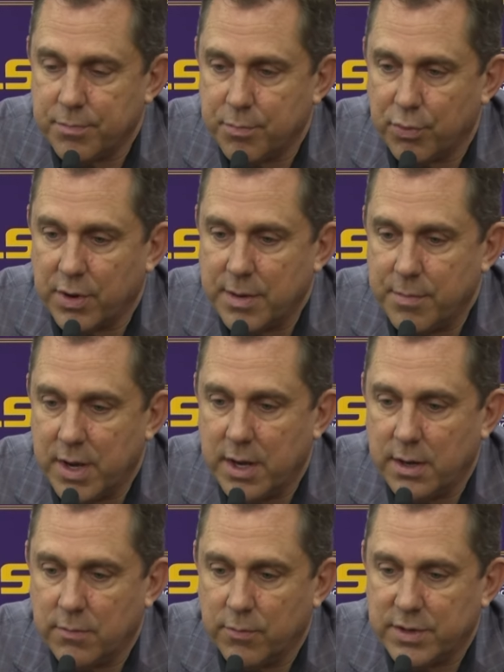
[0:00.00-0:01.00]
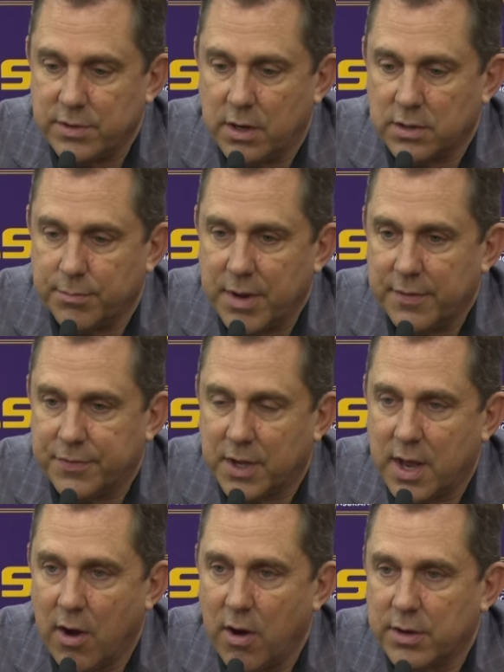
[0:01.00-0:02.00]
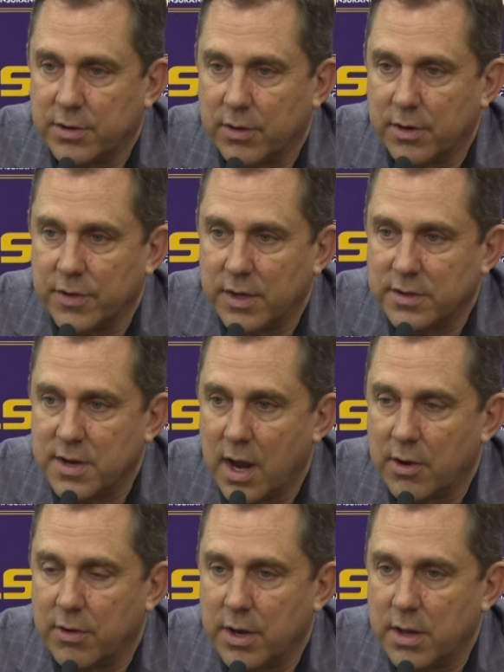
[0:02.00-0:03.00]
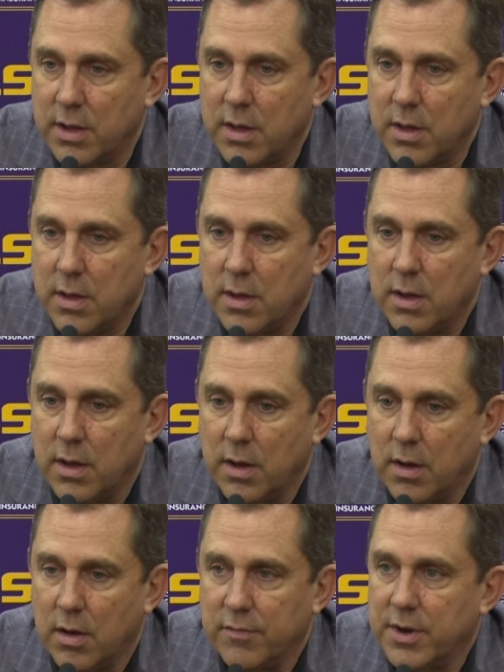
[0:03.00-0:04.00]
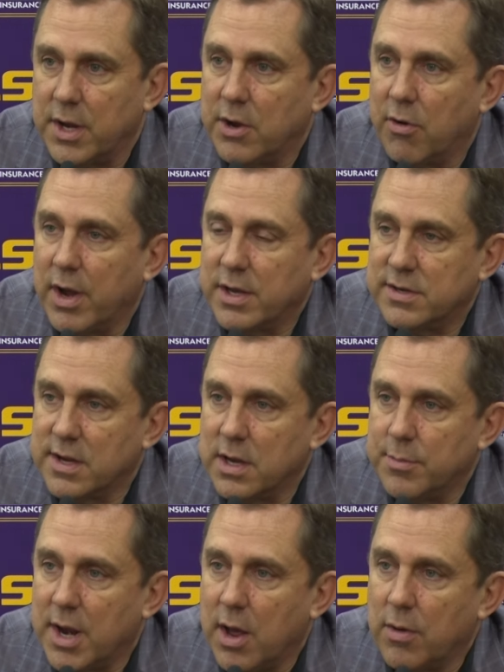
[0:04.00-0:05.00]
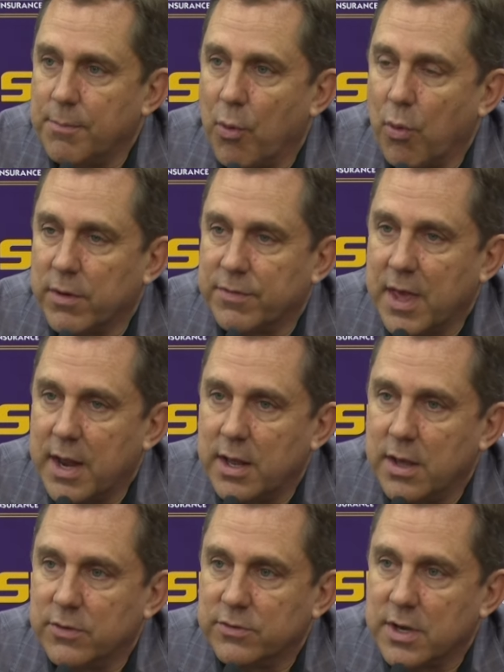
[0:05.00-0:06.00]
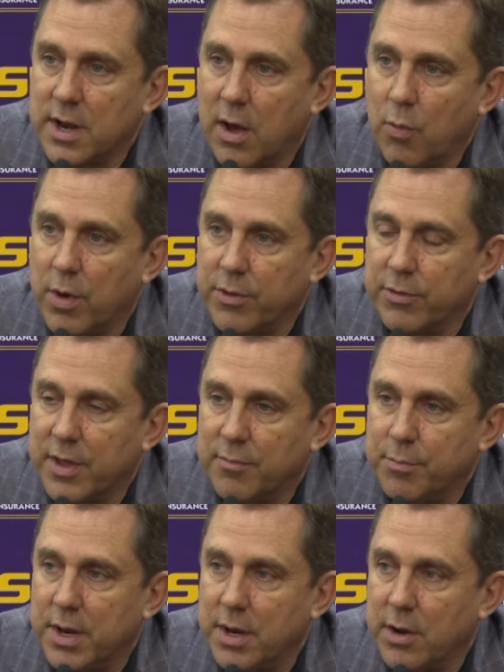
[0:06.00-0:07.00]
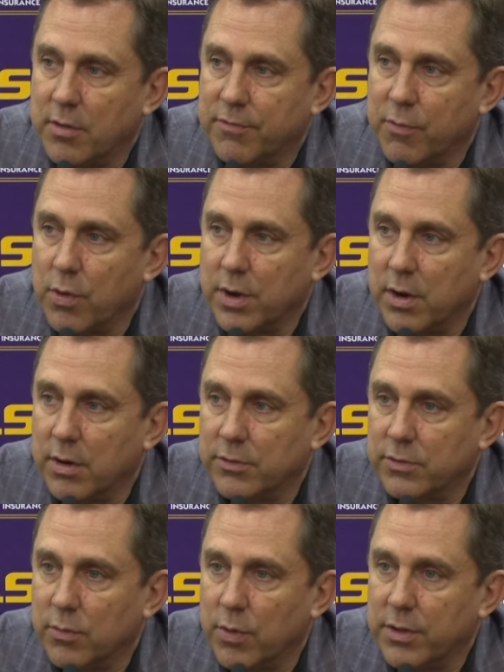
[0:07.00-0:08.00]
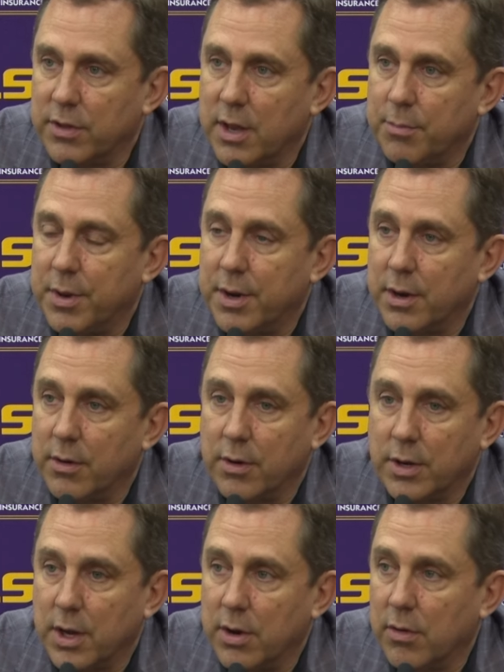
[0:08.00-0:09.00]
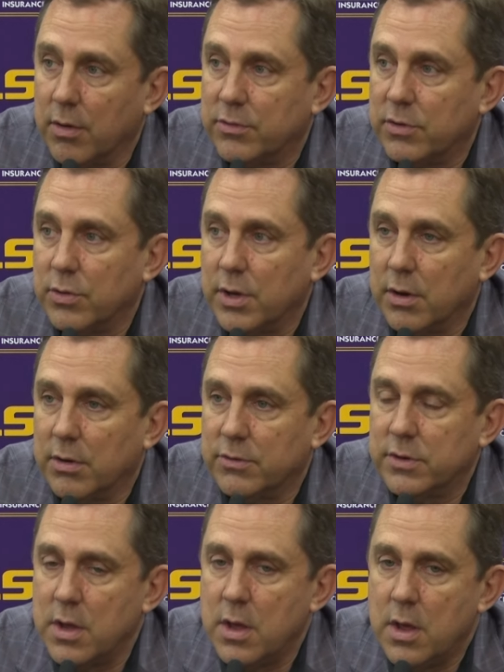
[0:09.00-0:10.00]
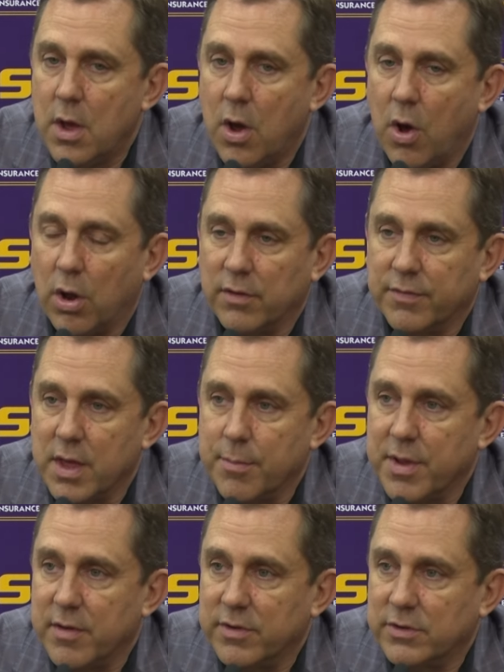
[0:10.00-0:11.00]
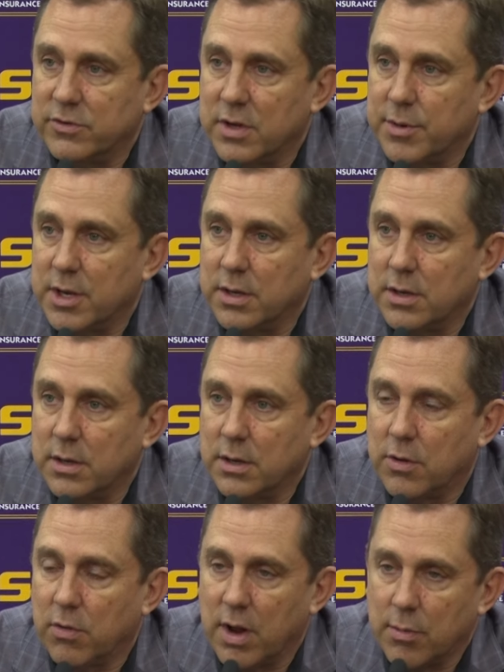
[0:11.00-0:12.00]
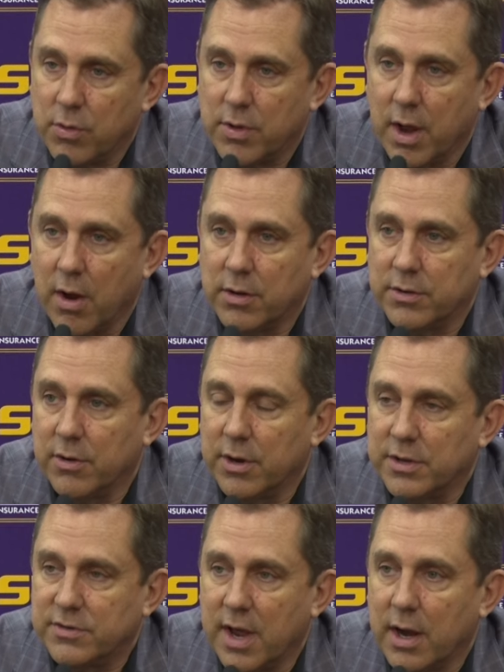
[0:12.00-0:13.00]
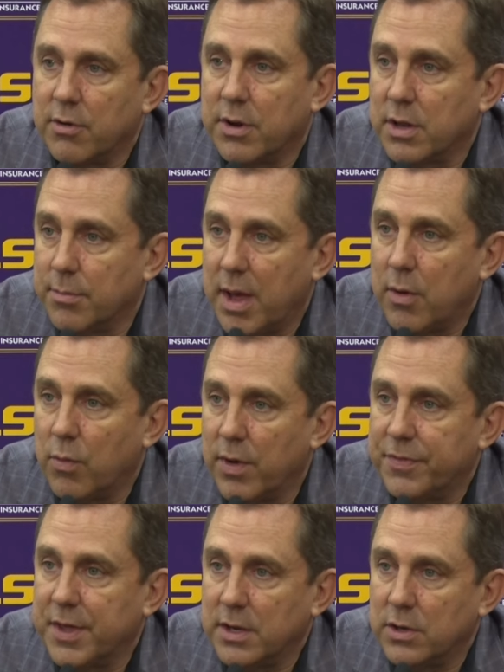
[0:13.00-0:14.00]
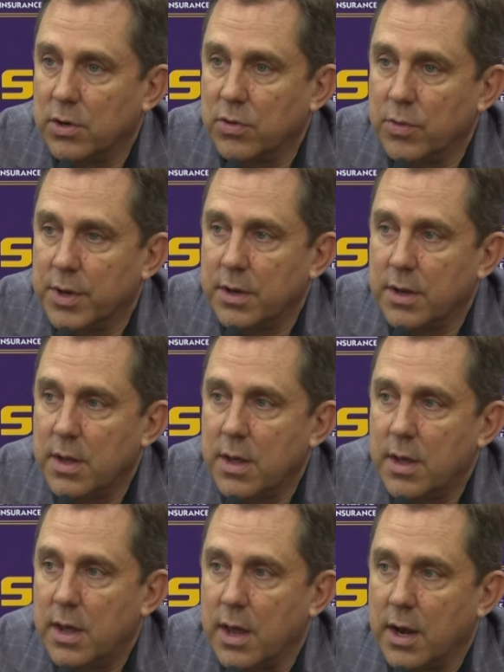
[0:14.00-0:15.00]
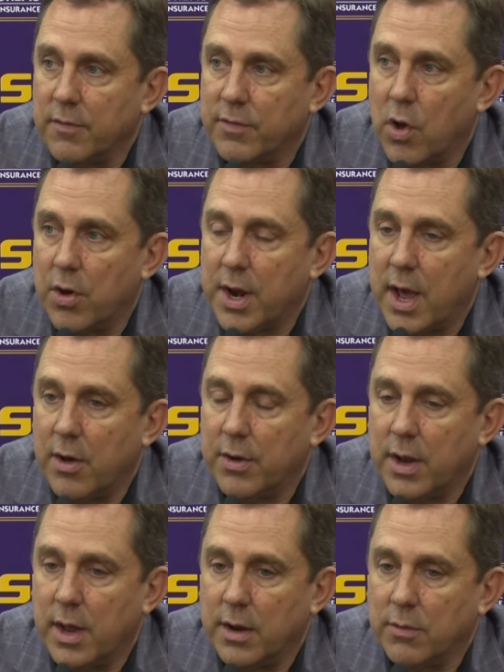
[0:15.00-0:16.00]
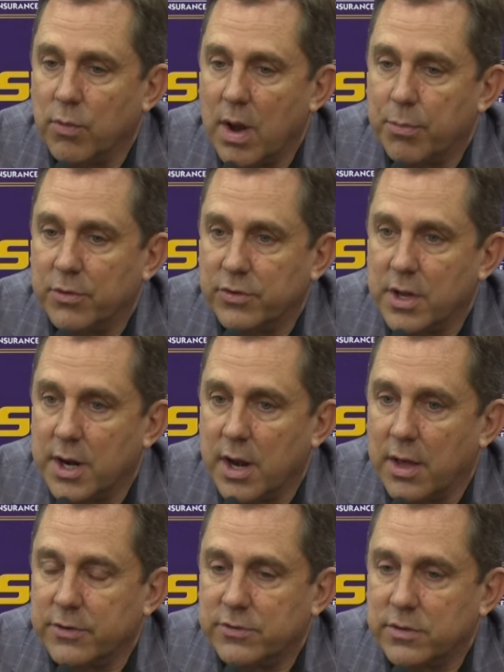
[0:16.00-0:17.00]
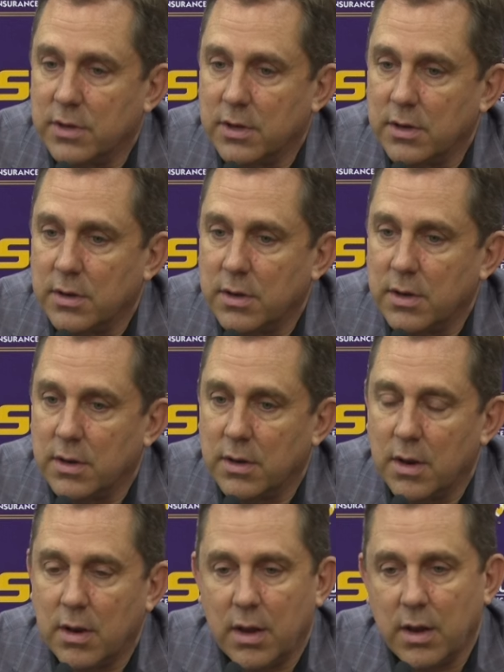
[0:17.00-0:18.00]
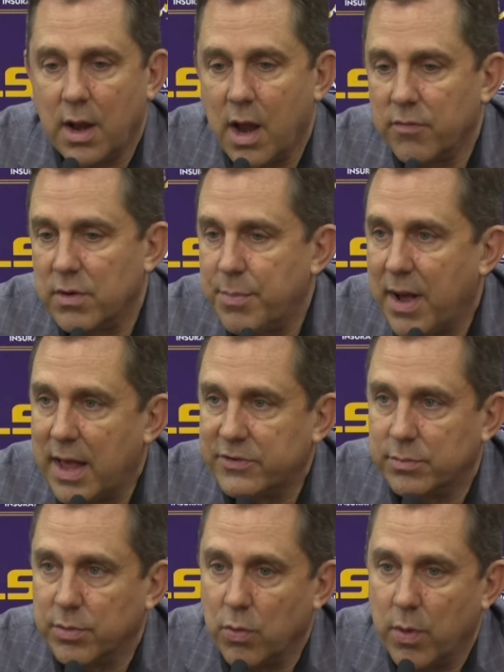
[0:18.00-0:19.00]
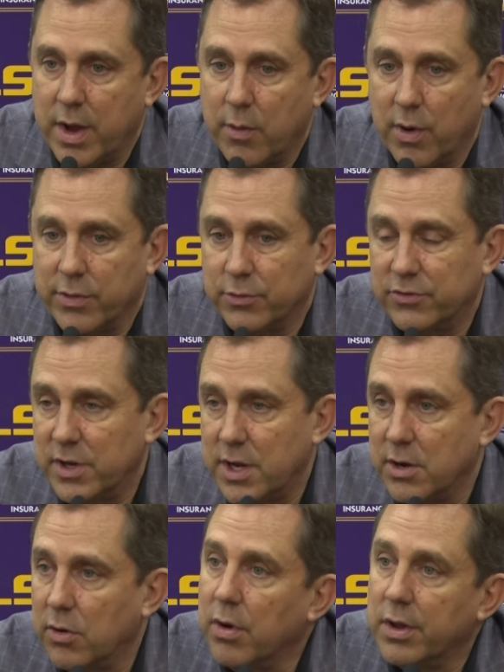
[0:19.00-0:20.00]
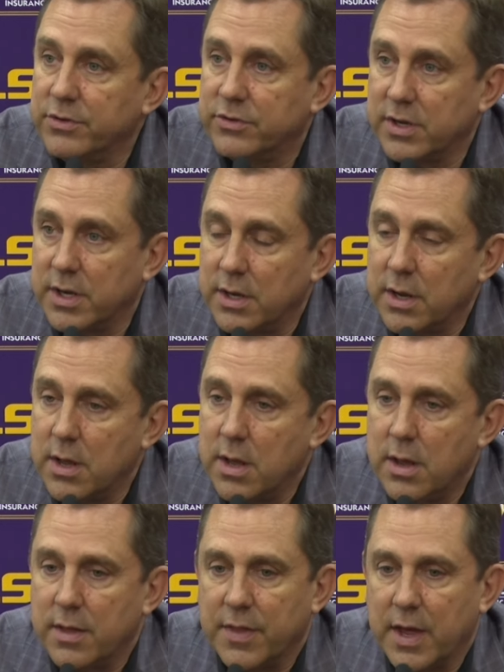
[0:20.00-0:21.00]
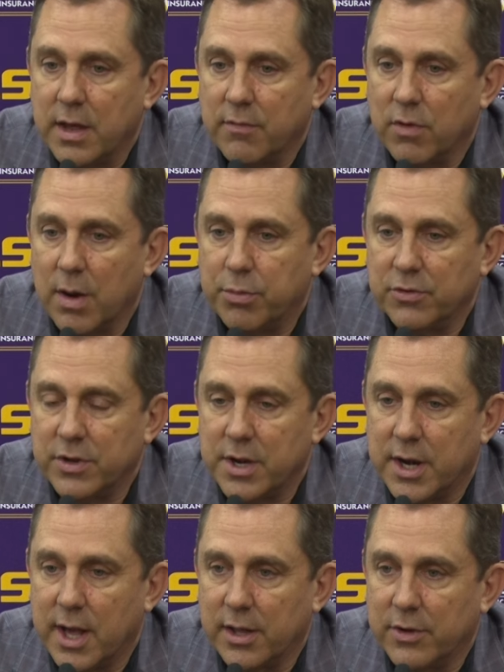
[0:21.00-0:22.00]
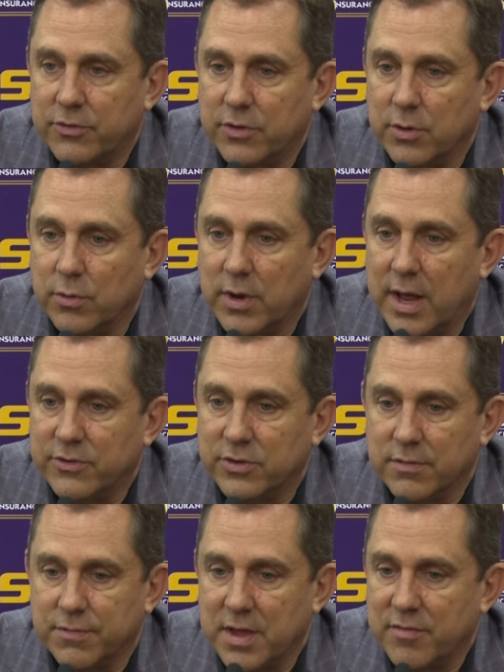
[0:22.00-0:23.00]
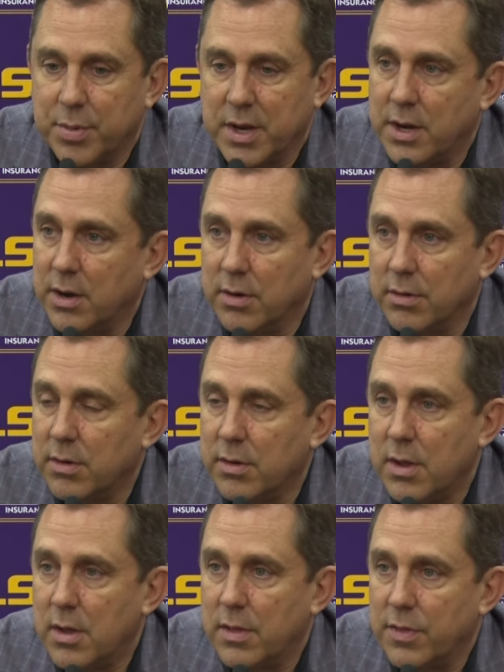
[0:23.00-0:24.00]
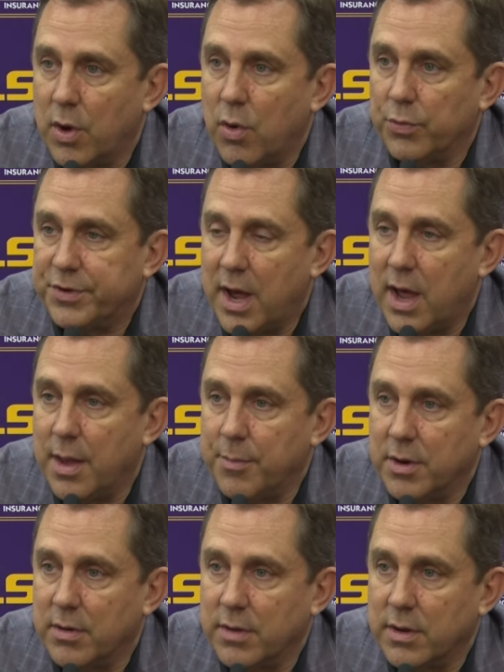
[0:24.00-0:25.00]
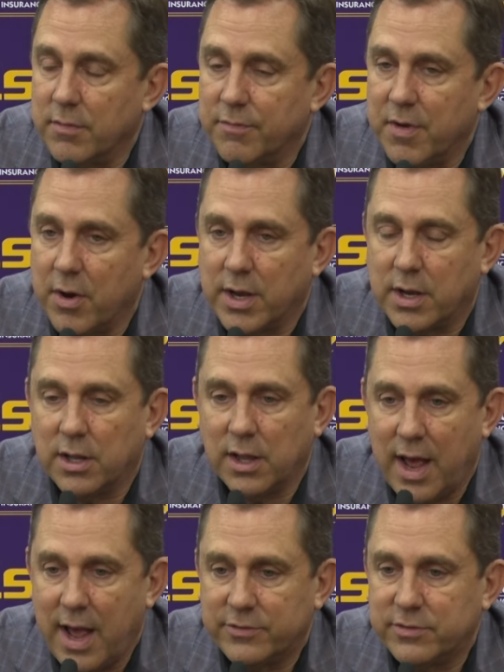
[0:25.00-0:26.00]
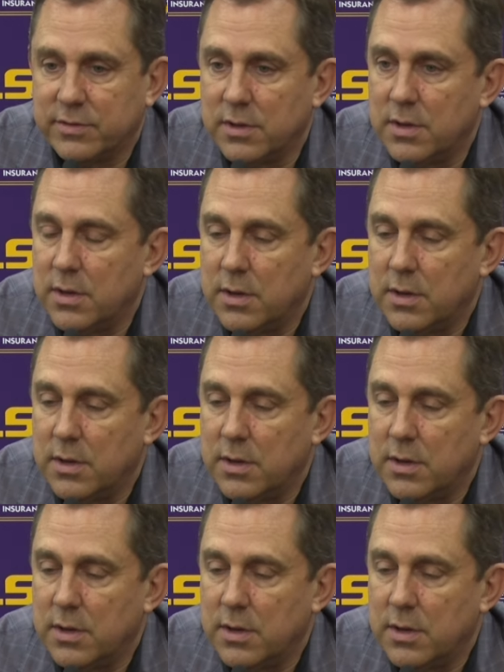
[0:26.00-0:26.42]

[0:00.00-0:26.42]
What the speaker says: pre-meet. We talked about the character and the integrity of any great team and how important that is, and how whether they've been here 4 years or whether they've been here a year or 2 years, all of them have exhibited incredible character and integrity about what they do, and have gone out and represented us in every possible way, whether seen or unseen. They have represented LSU as if they've been here the whole time in a very class,